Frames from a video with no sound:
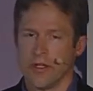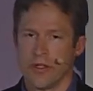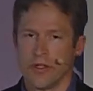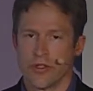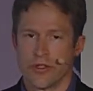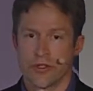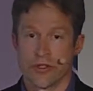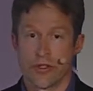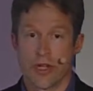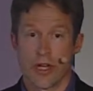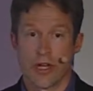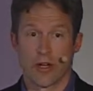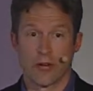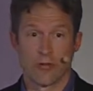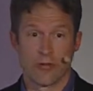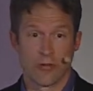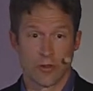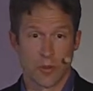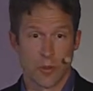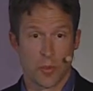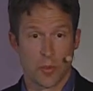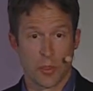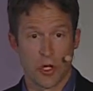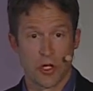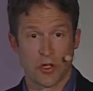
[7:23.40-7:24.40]
So now
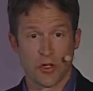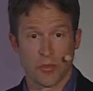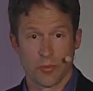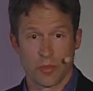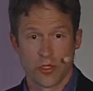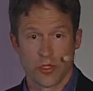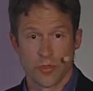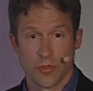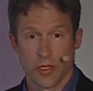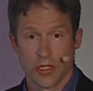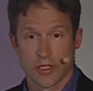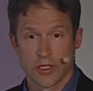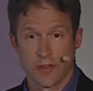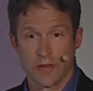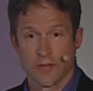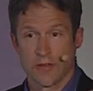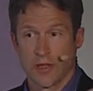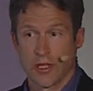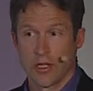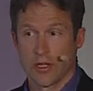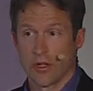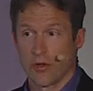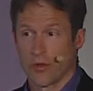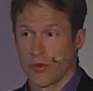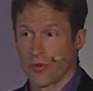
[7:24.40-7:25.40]
from a partner perspective,
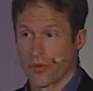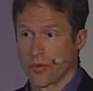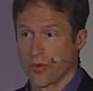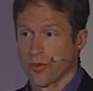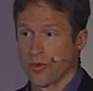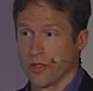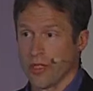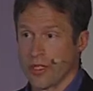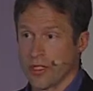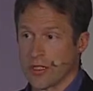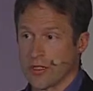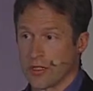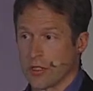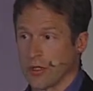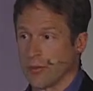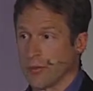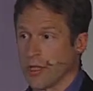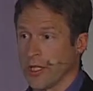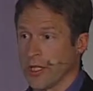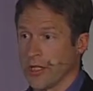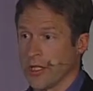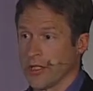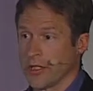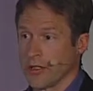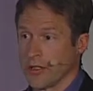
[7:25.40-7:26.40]
they go through and they
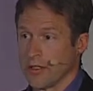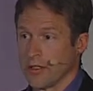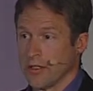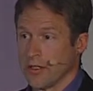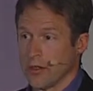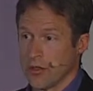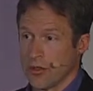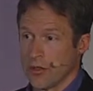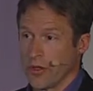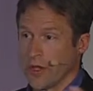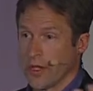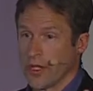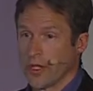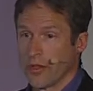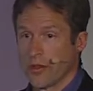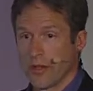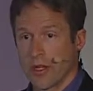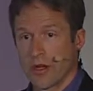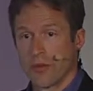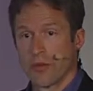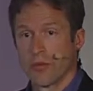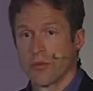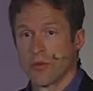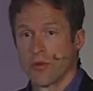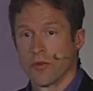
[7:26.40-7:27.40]
terminate or
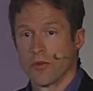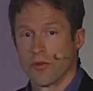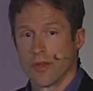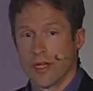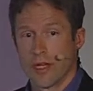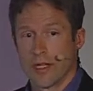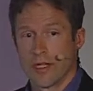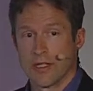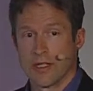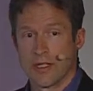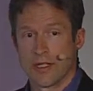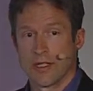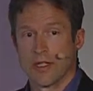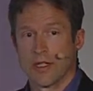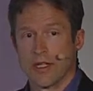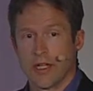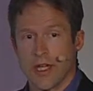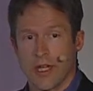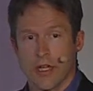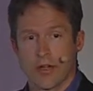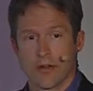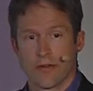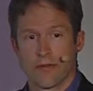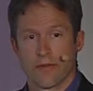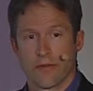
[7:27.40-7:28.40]
they remove that
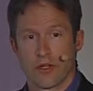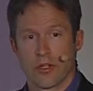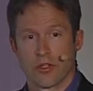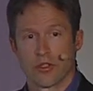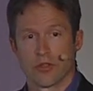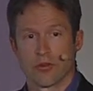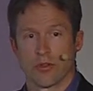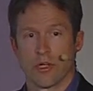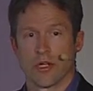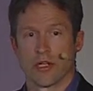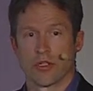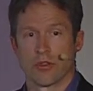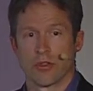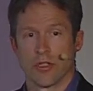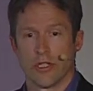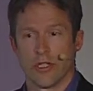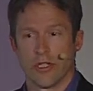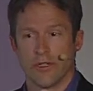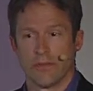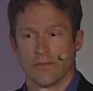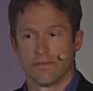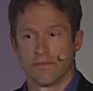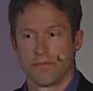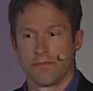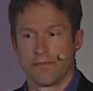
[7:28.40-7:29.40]
identity out of their
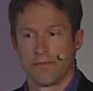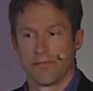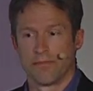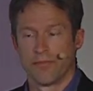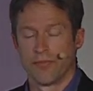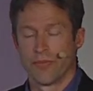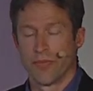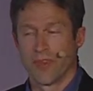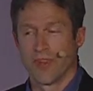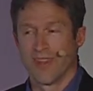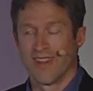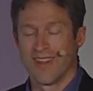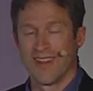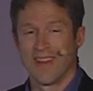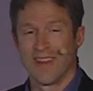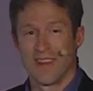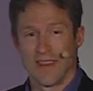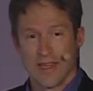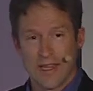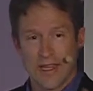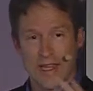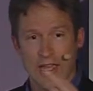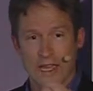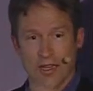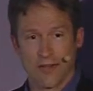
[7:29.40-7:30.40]
directory. Then
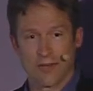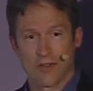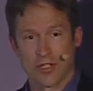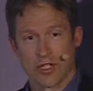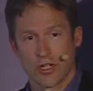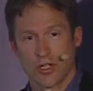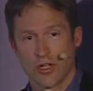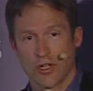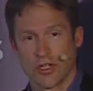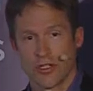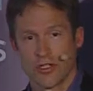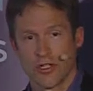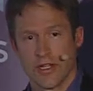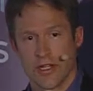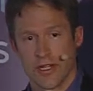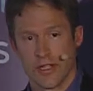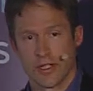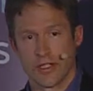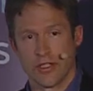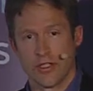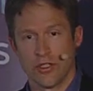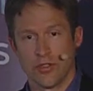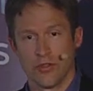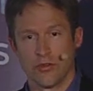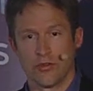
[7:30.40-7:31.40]
they have to
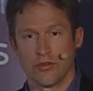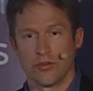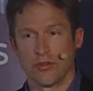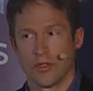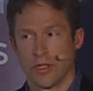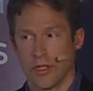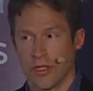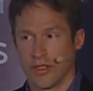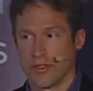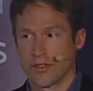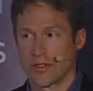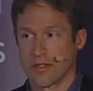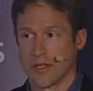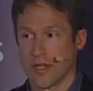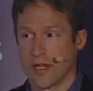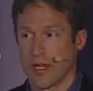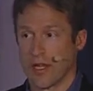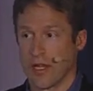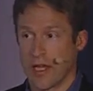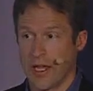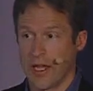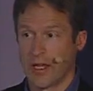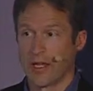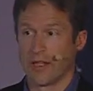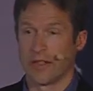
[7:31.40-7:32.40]
contact you and
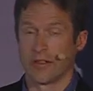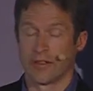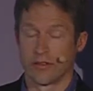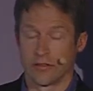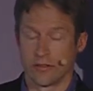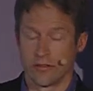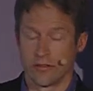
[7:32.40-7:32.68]
say, hey,